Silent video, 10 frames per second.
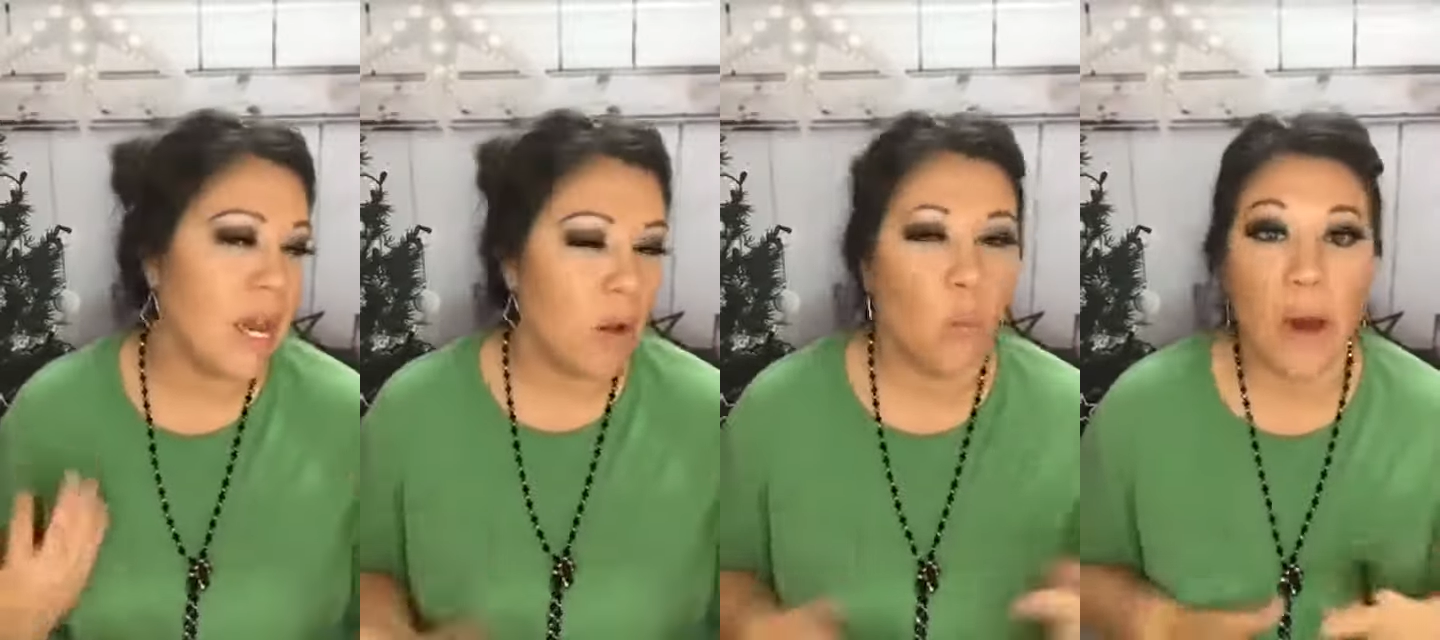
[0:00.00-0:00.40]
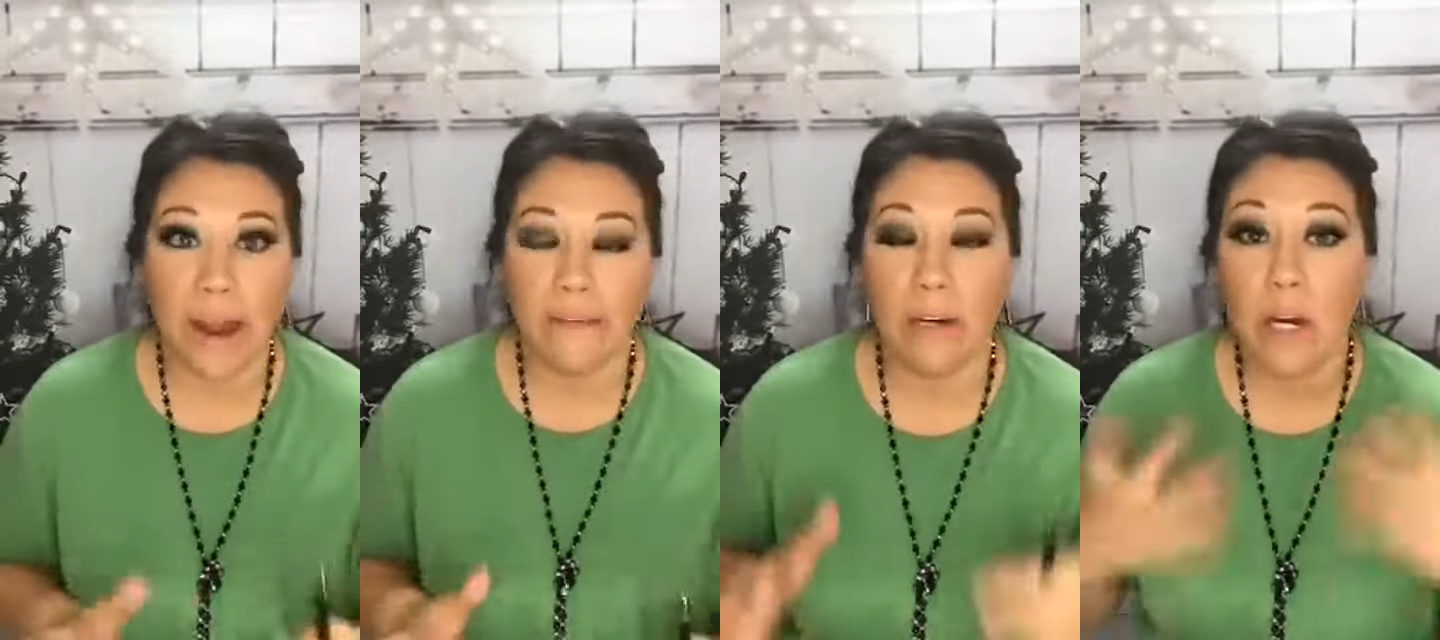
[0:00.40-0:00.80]

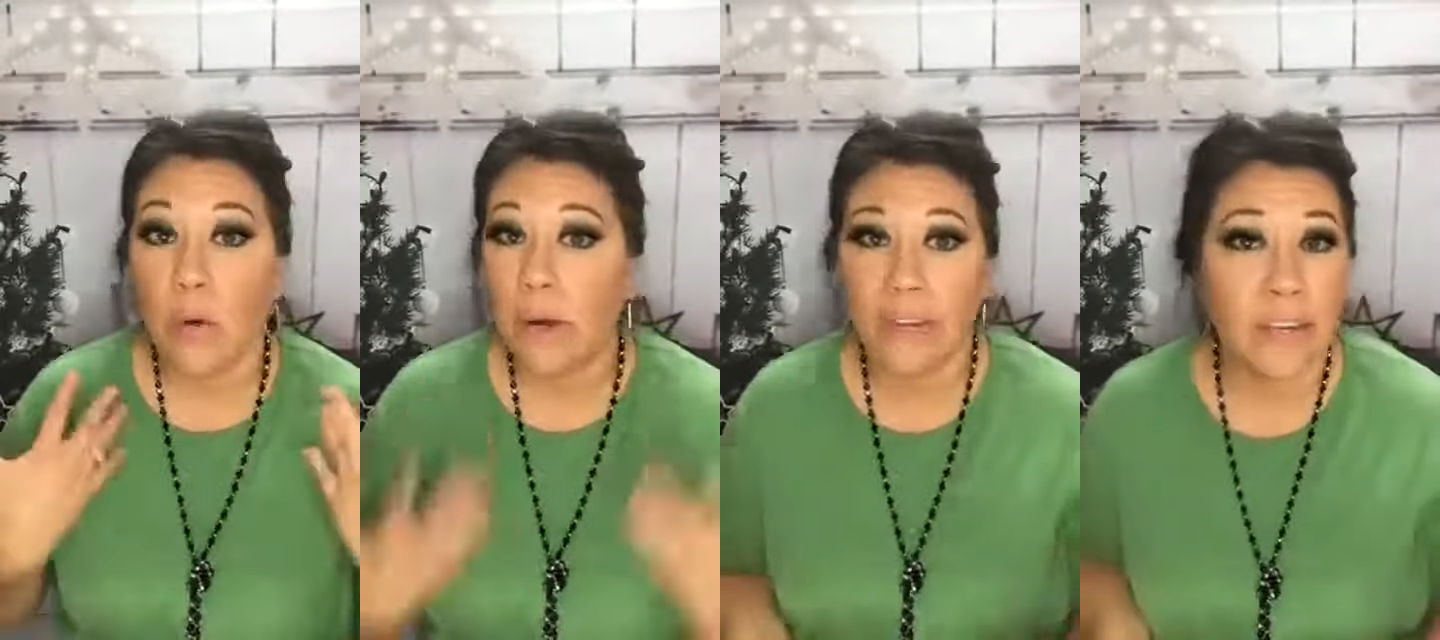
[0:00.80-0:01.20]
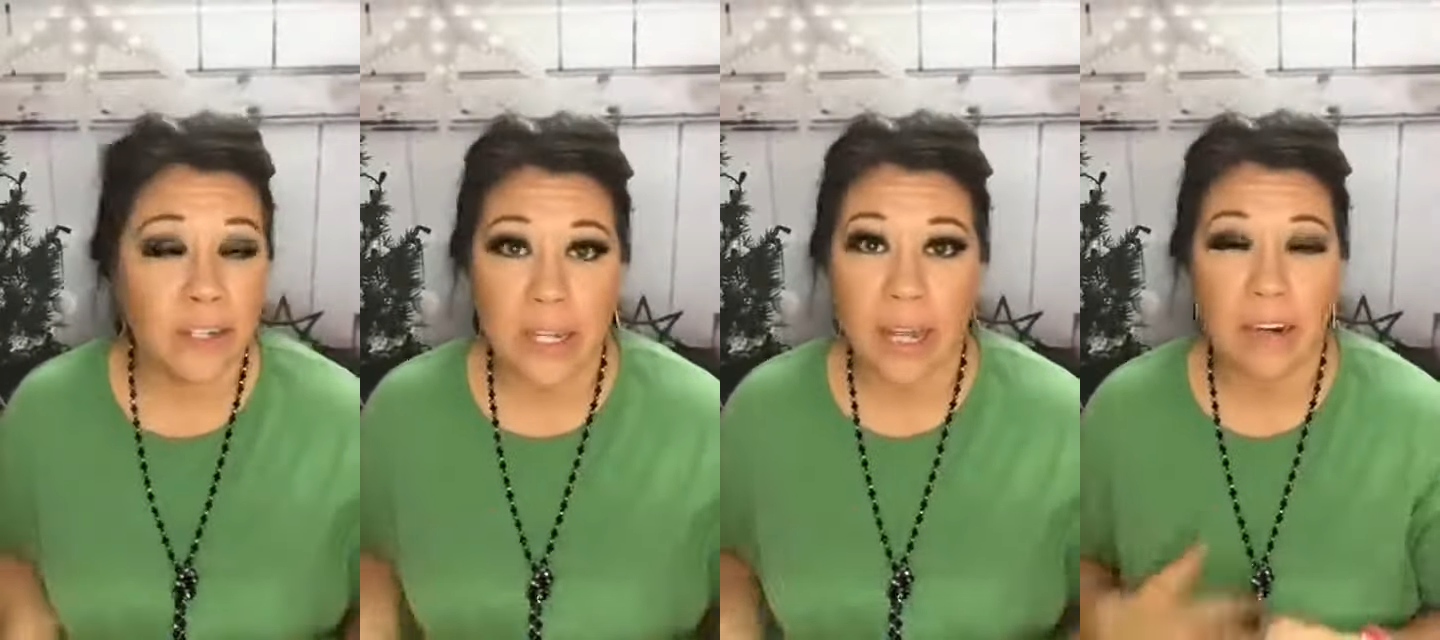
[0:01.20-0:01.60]
whatever. Whatever you're
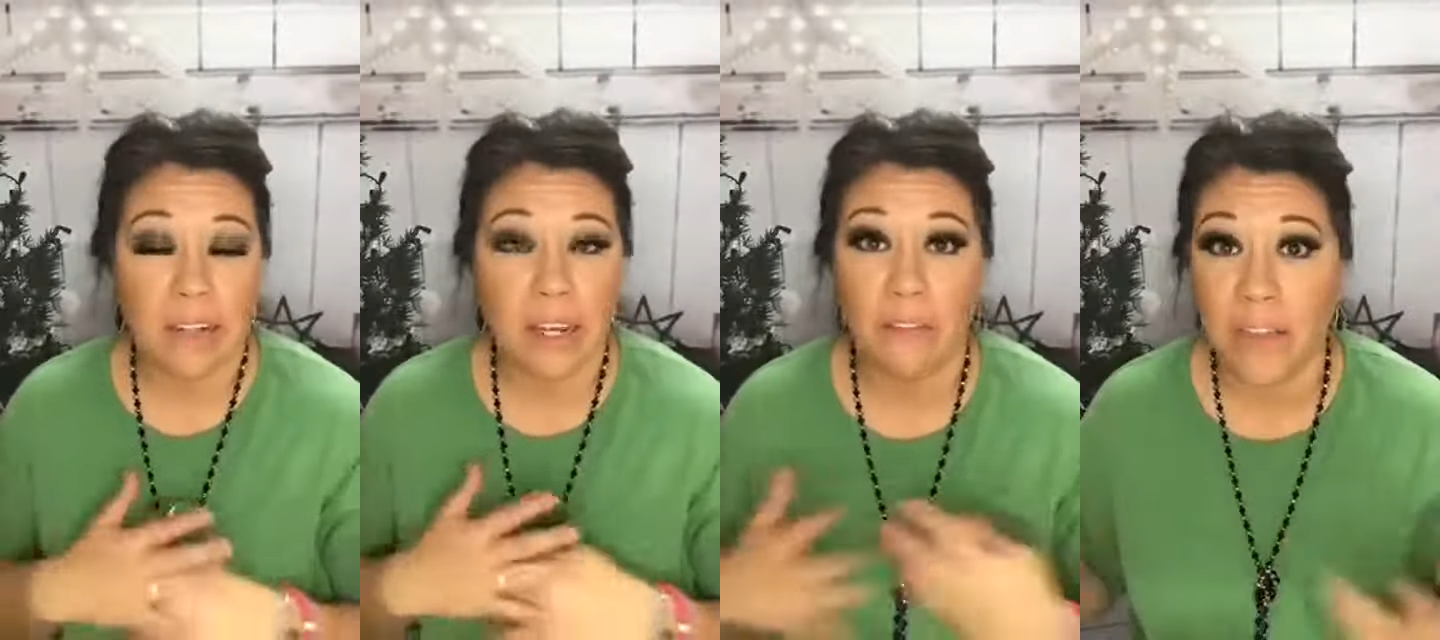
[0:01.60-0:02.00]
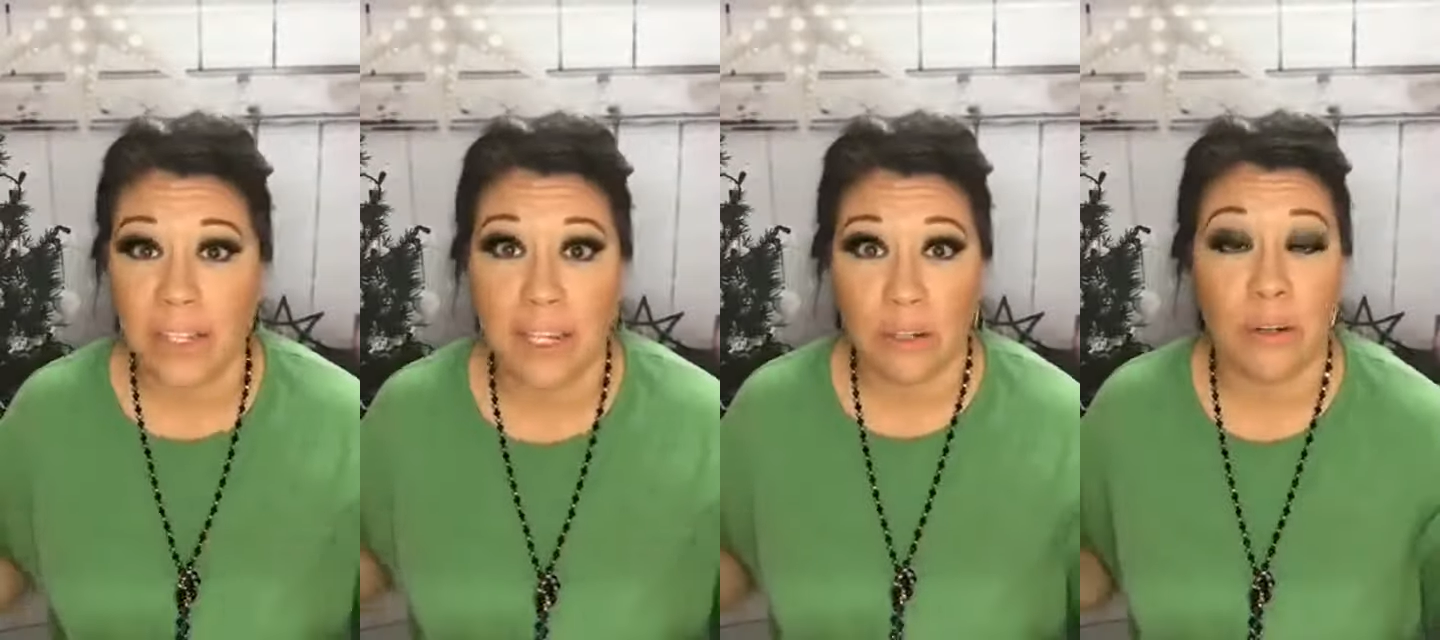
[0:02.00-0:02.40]
telling yourself,
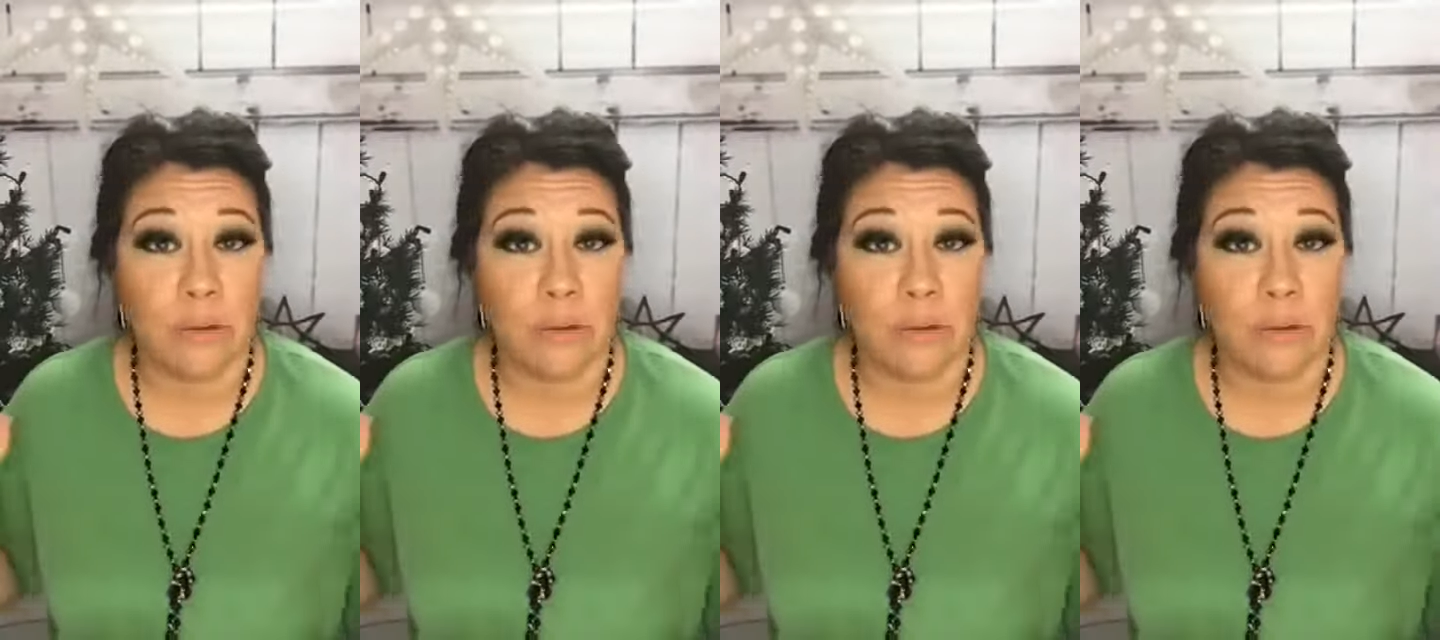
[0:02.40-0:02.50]
that's not true.